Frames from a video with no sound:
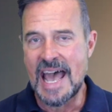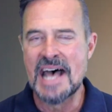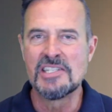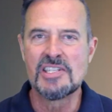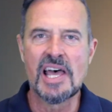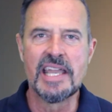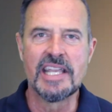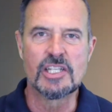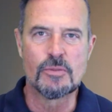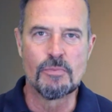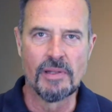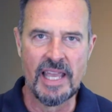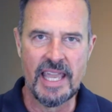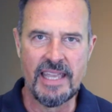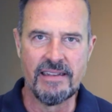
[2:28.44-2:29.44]
As I
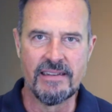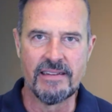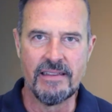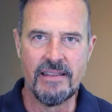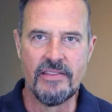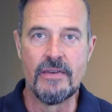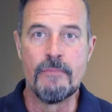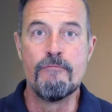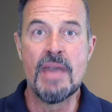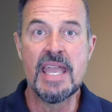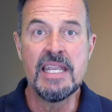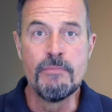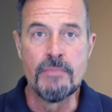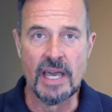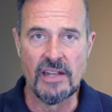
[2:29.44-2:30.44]
explained, the
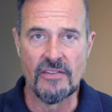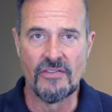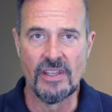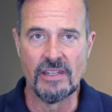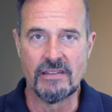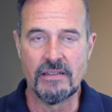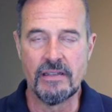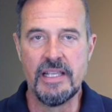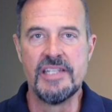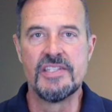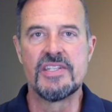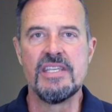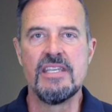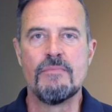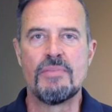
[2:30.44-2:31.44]
main benefit
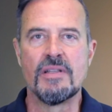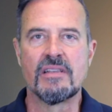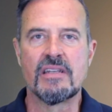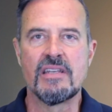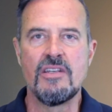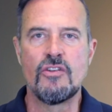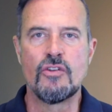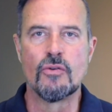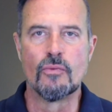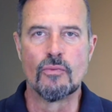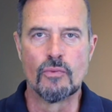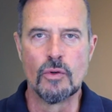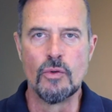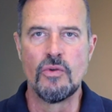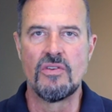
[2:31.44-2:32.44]
is the ability to
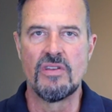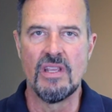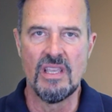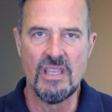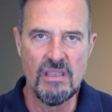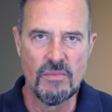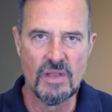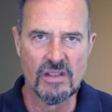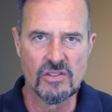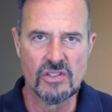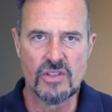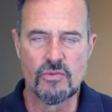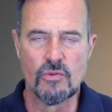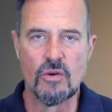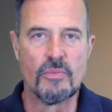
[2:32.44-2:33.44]
route
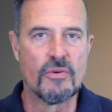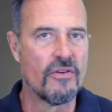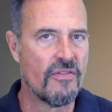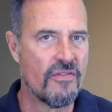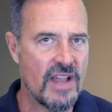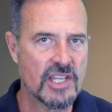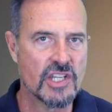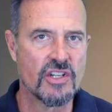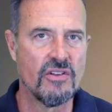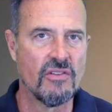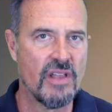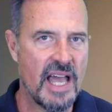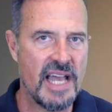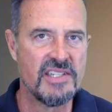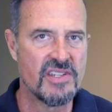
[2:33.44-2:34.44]
emails through a
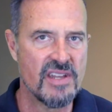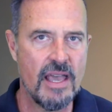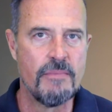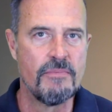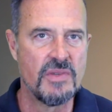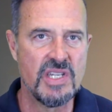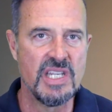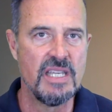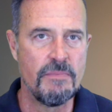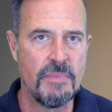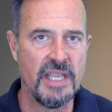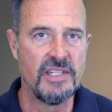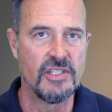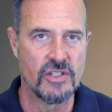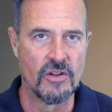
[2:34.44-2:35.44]
professional
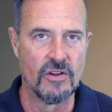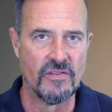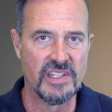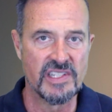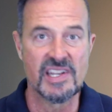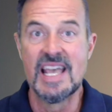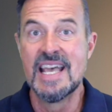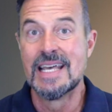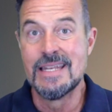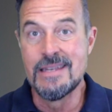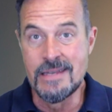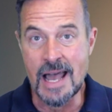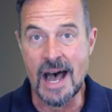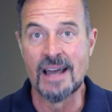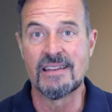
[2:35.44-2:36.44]
SMTP service
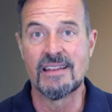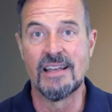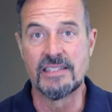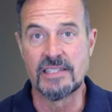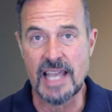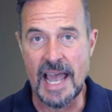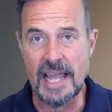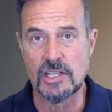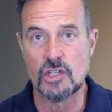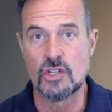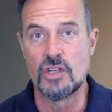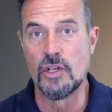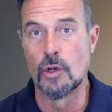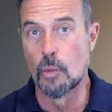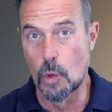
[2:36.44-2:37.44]
not
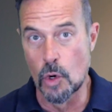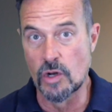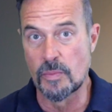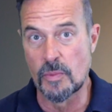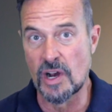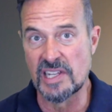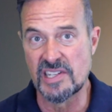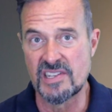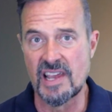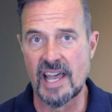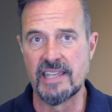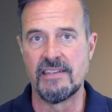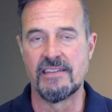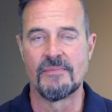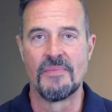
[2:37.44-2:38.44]
attached to your WordPress
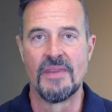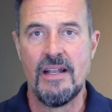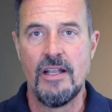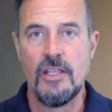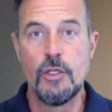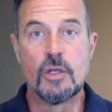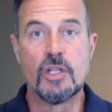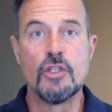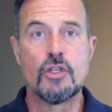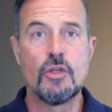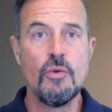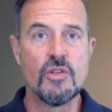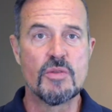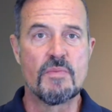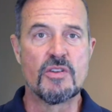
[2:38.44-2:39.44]
site. You can
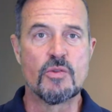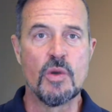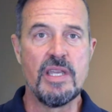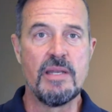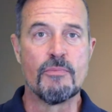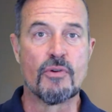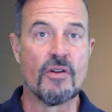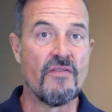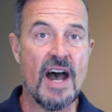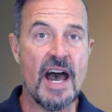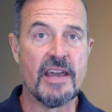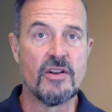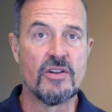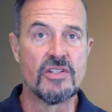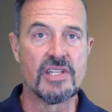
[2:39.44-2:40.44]
choose between
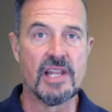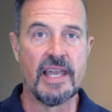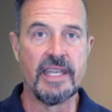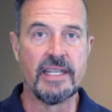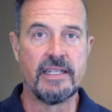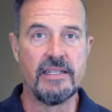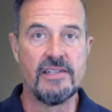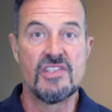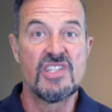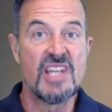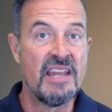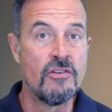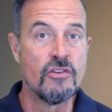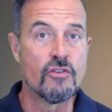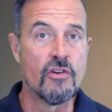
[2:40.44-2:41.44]
providers like
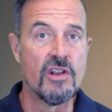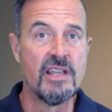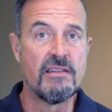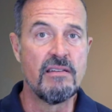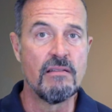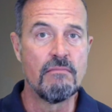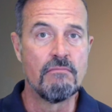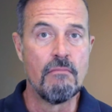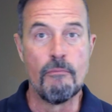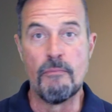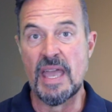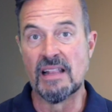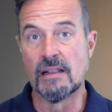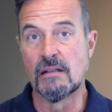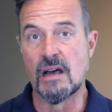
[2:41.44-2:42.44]
SendGrid,
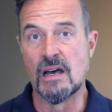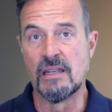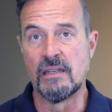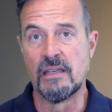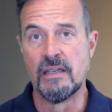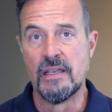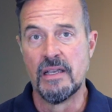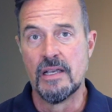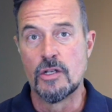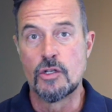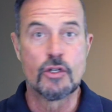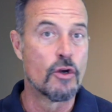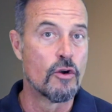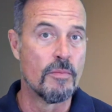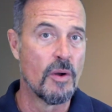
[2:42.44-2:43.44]
Mailgun,
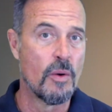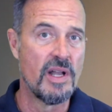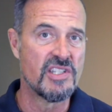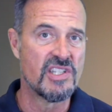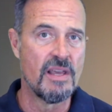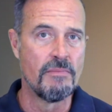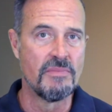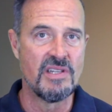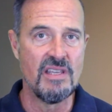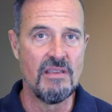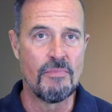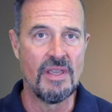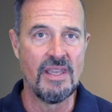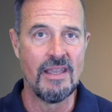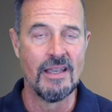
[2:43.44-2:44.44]

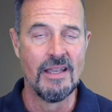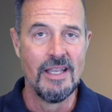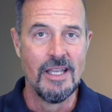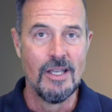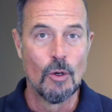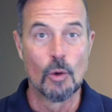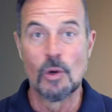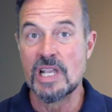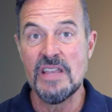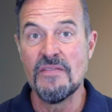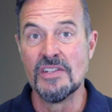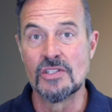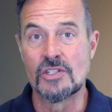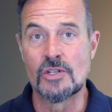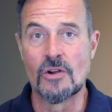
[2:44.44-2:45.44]
TurboSMTP, or
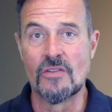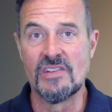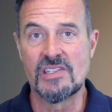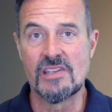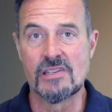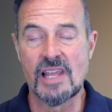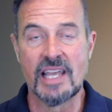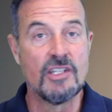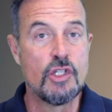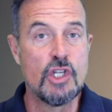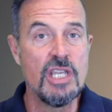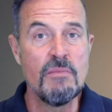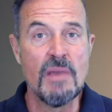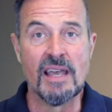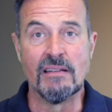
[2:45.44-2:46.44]
even services like
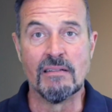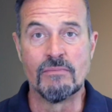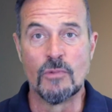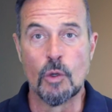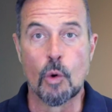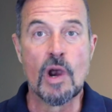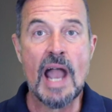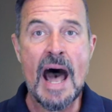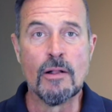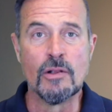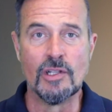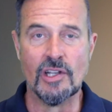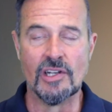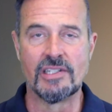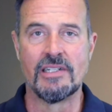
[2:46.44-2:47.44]
Gmail or
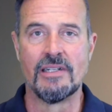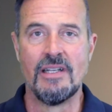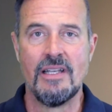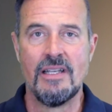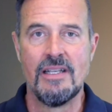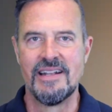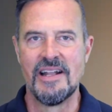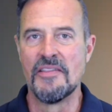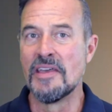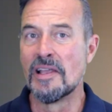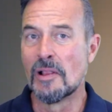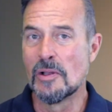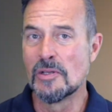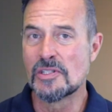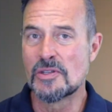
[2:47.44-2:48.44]
Outlook.
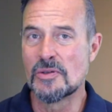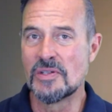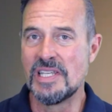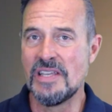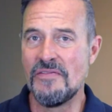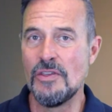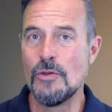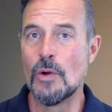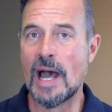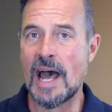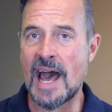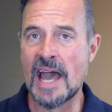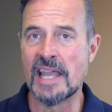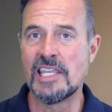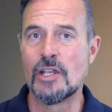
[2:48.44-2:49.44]
They'll also give you
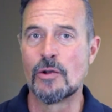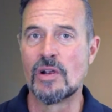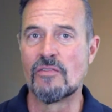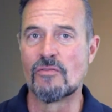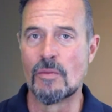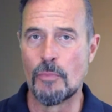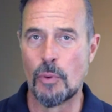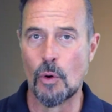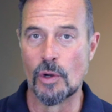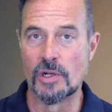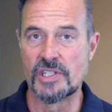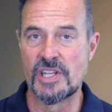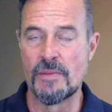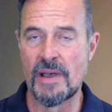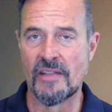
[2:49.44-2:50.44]
accurate
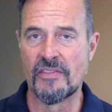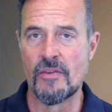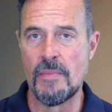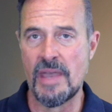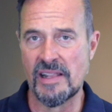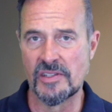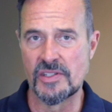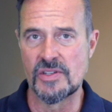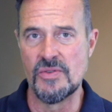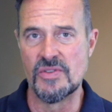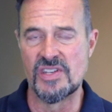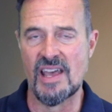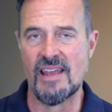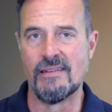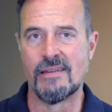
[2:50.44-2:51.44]
reports about the mails you
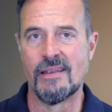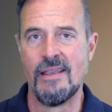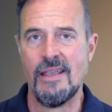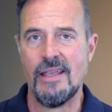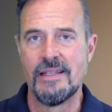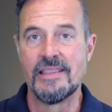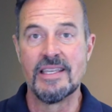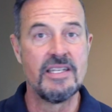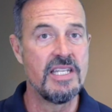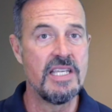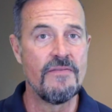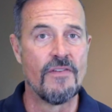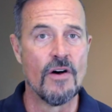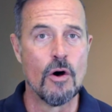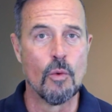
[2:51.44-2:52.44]
send. The
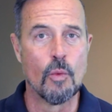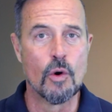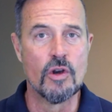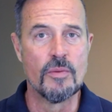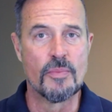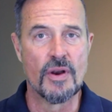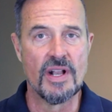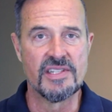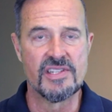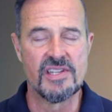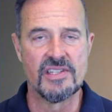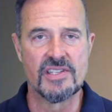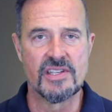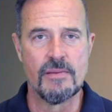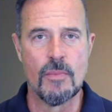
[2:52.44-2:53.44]
default WordPress
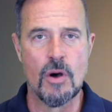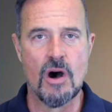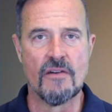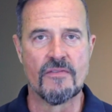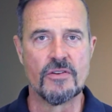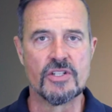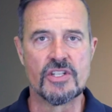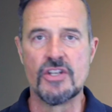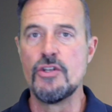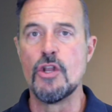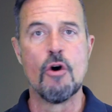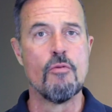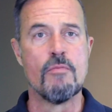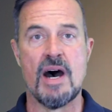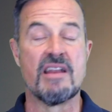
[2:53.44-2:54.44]
system offers
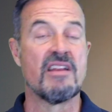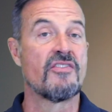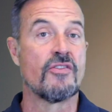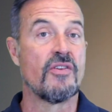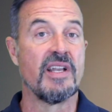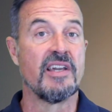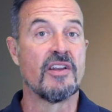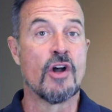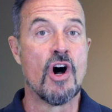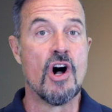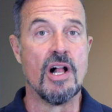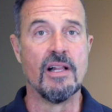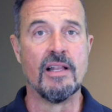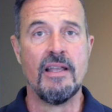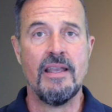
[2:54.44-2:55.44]
no monitoring at
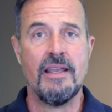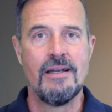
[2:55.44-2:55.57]
all.